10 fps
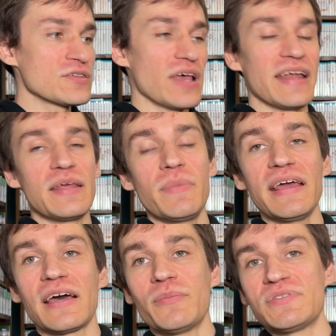And it may
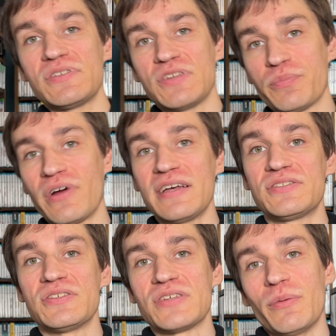come as a surprise
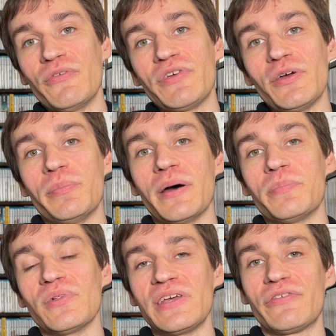to some of you, but
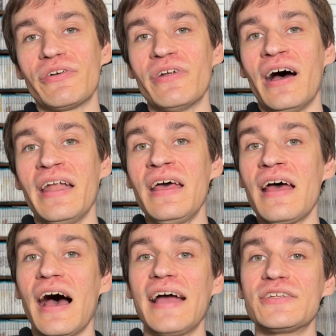believe it or not,
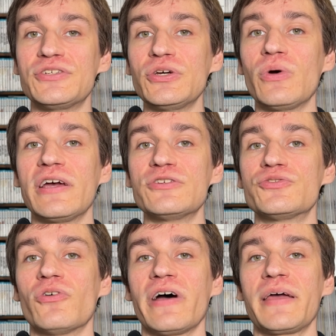I do
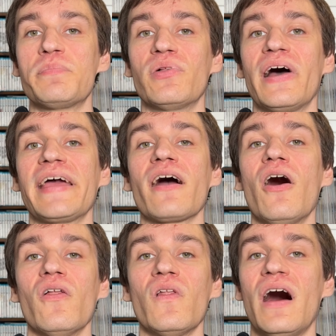enjoy playing
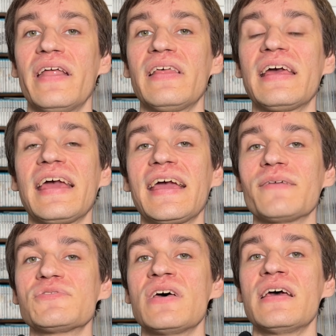a lot of the
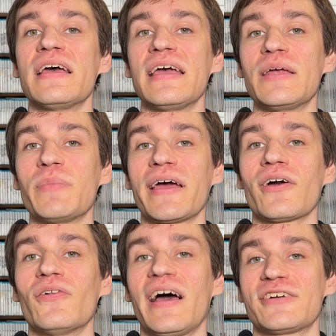games in my
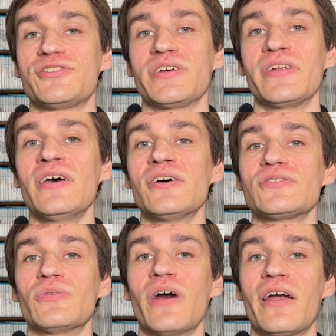collection.
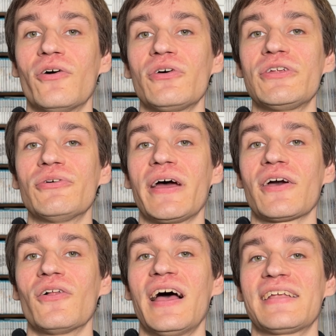So not only do I
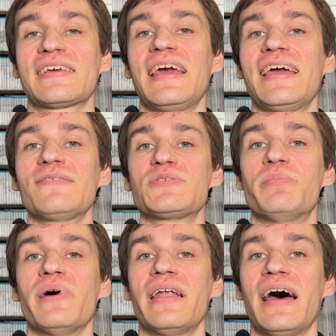collect games,
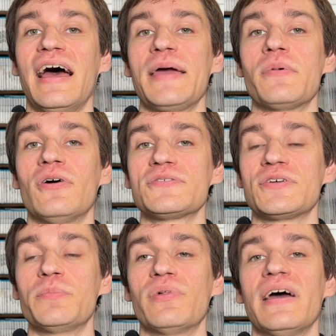but I
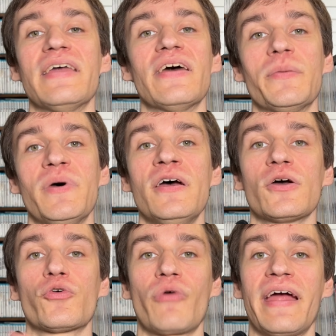also play them.
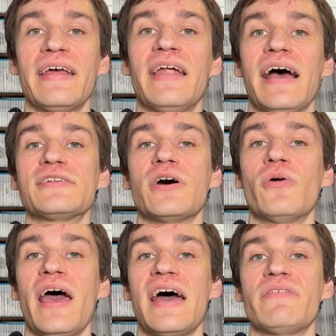Granted, I
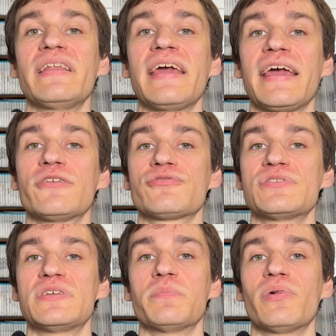don't have any
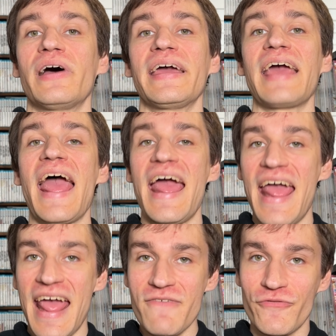interest in playing
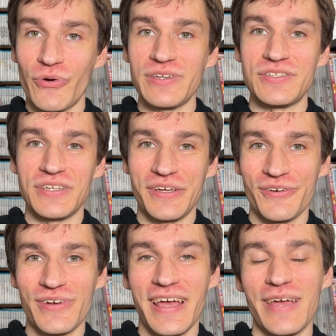every
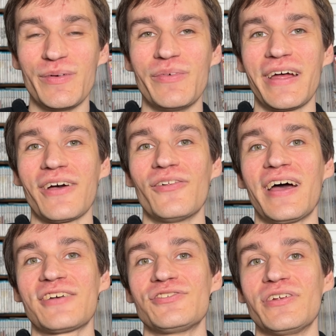single game in my
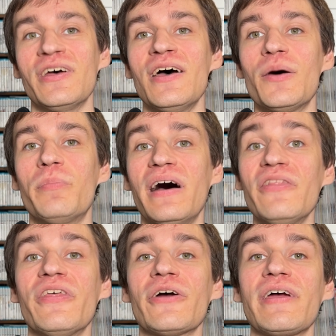collection,
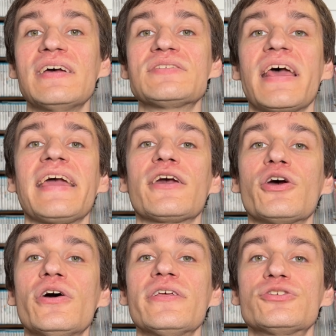but there is a
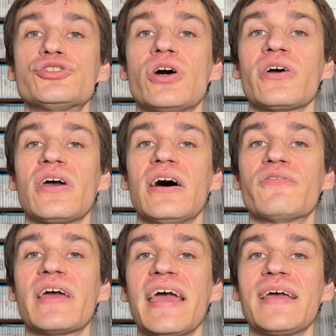good chunk
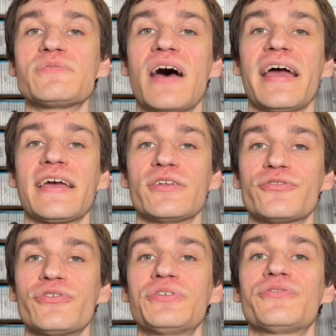of games I can
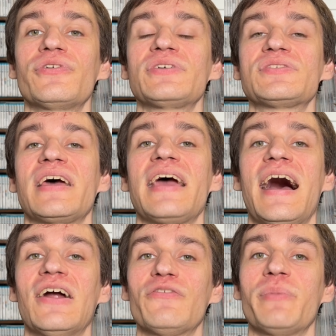truthfully say
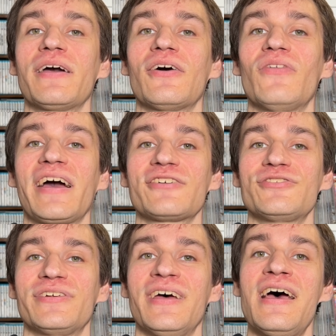out of my
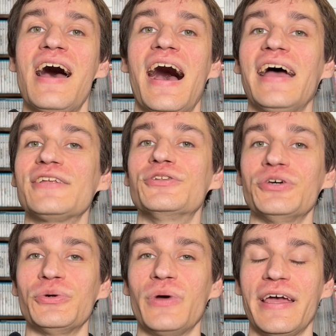collection I
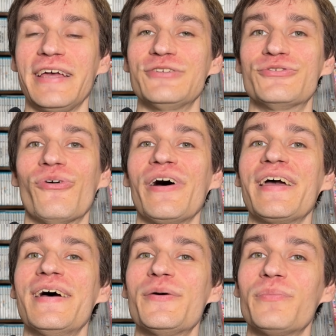do enjoy
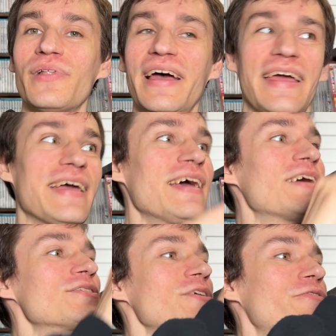playing.
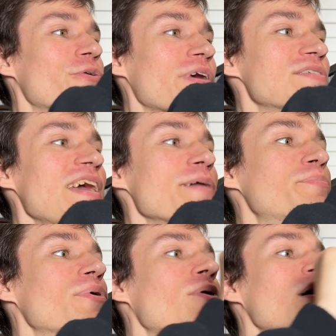So for
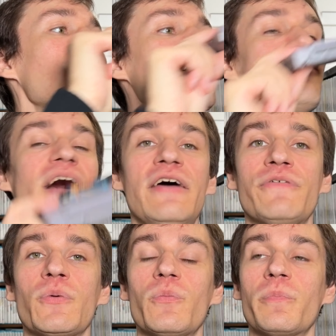example, if I
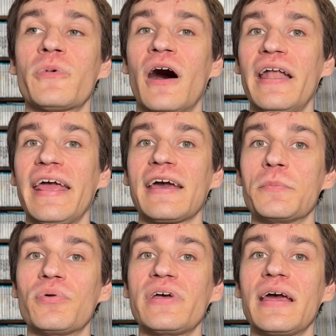ever got a
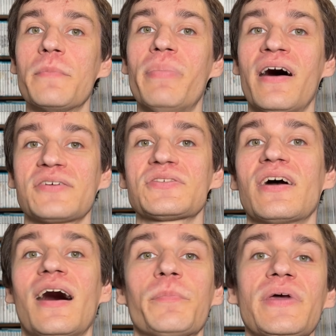complete in-box
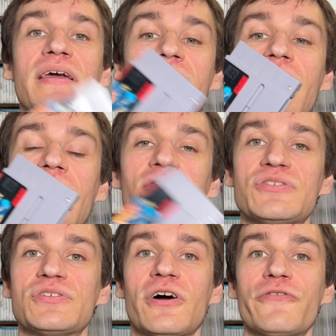copy of
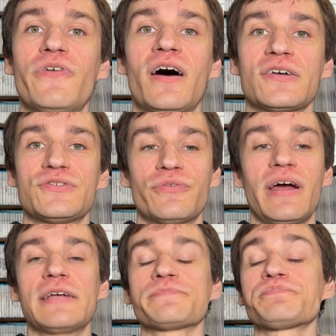Star Fox, right,